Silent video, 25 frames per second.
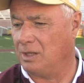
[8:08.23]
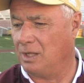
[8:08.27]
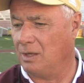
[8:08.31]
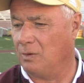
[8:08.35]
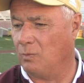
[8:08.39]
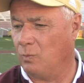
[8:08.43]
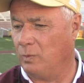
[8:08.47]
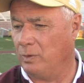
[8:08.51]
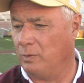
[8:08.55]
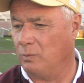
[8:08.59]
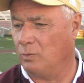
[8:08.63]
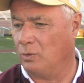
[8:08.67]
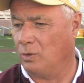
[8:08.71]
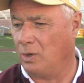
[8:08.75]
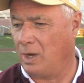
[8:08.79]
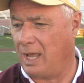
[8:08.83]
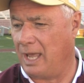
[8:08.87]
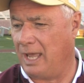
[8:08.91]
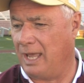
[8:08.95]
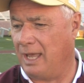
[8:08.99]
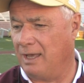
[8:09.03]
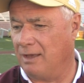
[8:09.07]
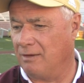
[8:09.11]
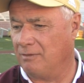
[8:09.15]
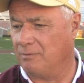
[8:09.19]
that we will
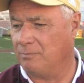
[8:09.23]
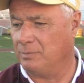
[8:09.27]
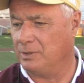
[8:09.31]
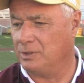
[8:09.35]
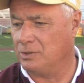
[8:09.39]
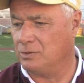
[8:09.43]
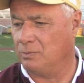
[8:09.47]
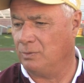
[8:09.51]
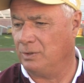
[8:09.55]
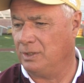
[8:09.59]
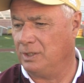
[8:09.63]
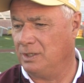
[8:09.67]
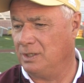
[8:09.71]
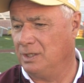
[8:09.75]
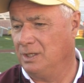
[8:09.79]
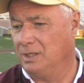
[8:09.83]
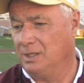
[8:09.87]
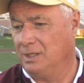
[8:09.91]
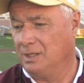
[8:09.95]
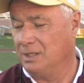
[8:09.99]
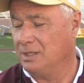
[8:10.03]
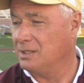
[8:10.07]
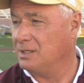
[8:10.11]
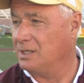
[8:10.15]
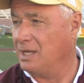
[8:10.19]
have between
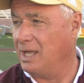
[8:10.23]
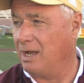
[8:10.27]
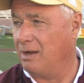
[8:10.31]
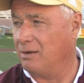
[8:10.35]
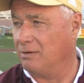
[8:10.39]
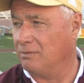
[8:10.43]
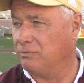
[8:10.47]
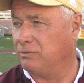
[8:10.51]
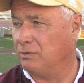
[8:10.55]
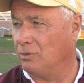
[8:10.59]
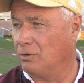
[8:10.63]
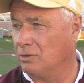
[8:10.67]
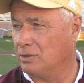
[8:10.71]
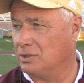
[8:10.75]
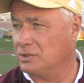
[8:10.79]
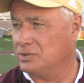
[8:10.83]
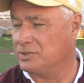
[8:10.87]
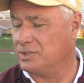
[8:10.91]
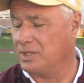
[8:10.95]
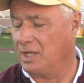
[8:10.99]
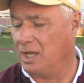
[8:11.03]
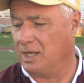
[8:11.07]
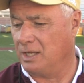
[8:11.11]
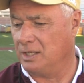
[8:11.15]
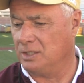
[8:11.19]
now and Florida
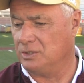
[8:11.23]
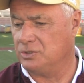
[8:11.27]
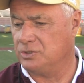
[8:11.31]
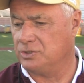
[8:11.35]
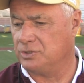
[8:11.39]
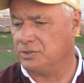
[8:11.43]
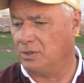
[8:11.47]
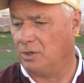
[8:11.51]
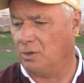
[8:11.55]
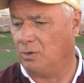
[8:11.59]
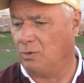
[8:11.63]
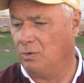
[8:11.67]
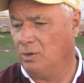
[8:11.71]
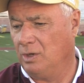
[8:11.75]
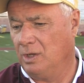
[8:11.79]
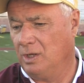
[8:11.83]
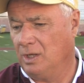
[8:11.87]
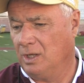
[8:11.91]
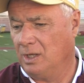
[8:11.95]
State. So